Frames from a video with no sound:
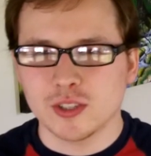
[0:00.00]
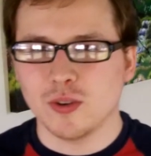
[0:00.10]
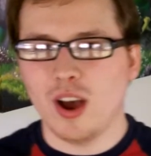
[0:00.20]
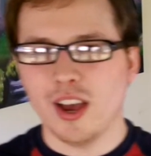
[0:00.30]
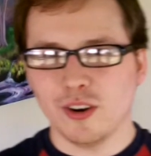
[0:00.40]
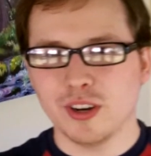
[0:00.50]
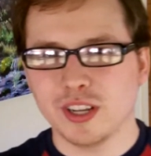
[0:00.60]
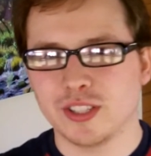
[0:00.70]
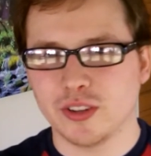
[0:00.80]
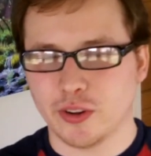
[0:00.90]
So I don't
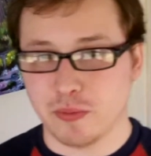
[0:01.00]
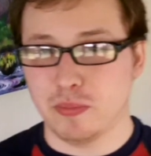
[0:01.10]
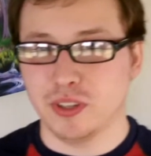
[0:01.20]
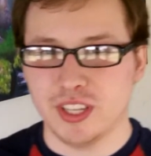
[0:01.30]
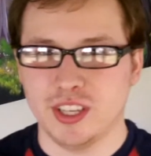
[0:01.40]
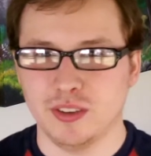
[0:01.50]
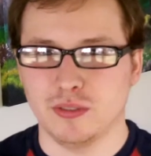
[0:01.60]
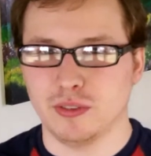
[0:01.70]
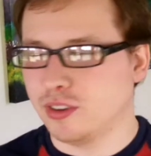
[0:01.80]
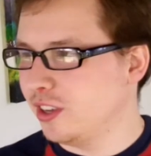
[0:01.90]
necessarily
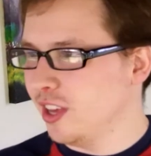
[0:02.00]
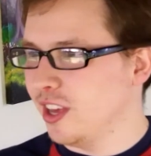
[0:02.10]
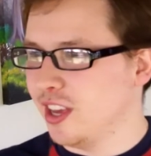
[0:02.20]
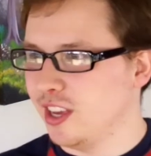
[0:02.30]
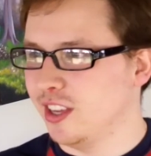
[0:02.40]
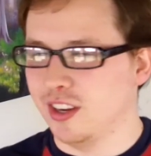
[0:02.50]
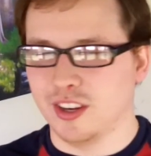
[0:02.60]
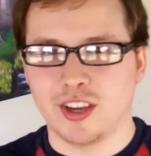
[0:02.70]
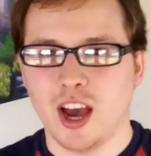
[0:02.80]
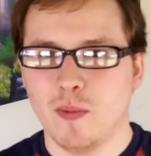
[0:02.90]
believe
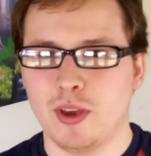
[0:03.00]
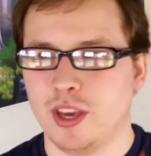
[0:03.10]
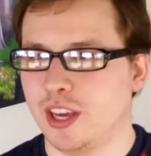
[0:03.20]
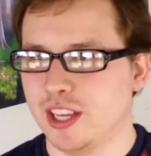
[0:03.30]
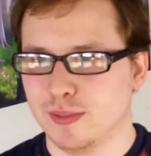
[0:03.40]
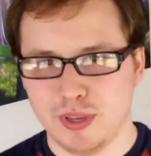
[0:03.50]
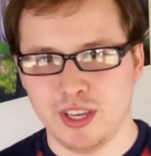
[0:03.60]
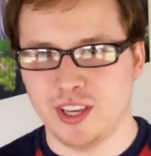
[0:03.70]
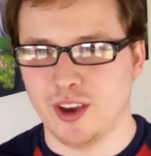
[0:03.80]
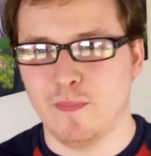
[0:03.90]
in copying as
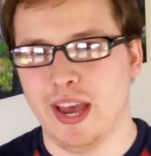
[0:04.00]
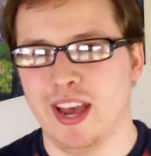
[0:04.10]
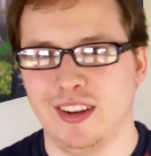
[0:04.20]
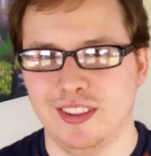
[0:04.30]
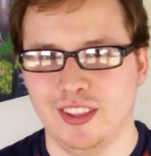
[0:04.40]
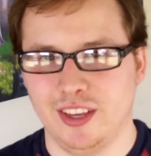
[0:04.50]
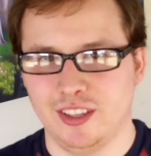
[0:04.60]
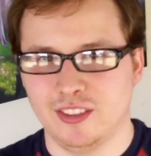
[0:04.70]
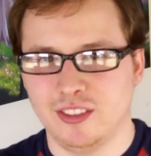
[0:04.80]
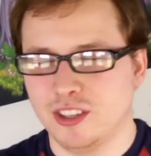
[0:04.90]
being a bad thing.
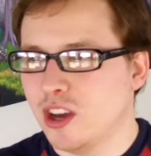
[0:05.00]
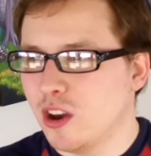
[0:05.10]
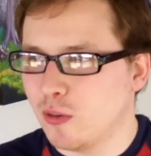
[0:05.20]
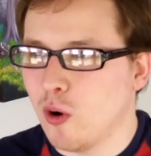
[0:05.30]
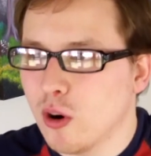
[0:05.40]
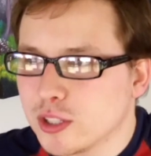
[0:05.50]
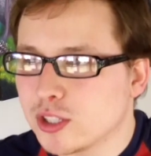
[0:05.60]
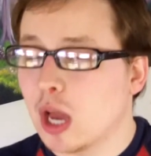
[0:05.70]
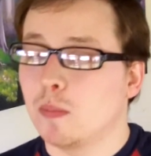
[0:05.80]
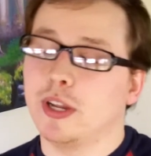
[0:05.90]
Of
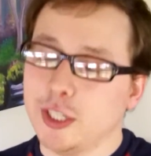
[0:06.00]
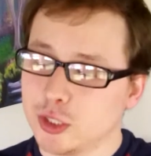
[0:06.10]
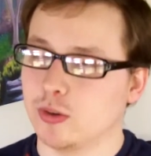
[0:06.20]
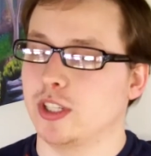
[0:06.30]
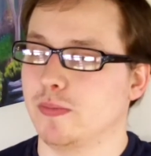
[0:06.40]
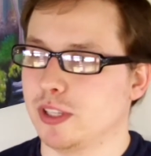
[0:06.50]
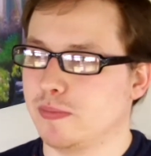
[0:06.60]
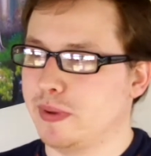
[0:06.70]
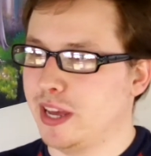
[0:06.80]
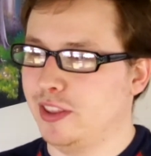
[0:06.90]
course, plagiarism
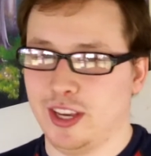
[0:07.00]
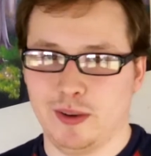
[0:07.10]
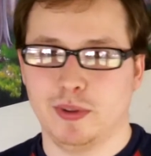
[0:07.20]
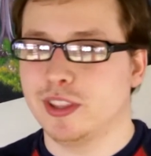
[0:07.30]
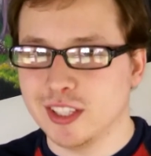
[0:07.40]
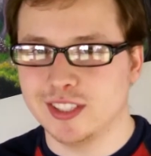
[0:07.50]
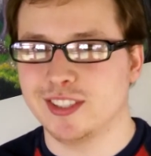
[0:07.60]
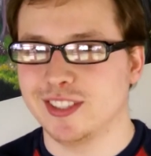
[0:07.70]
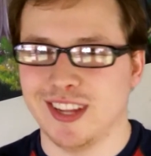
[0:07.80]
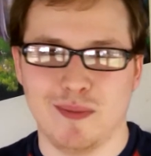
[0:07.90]
is a bad thing, but
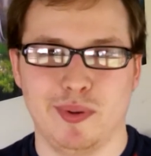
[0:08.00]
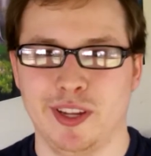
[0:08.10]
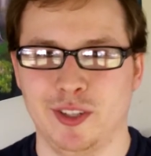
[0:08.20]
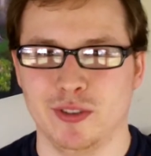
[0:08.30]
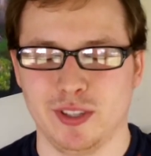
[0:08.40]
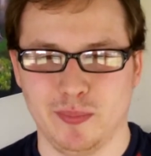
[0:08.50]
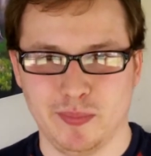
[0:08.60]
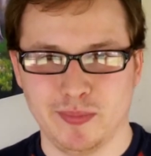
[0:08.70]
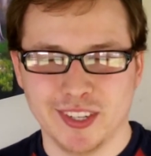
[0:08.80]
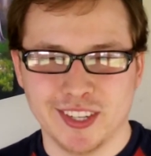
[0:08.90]
this is not plagiarism.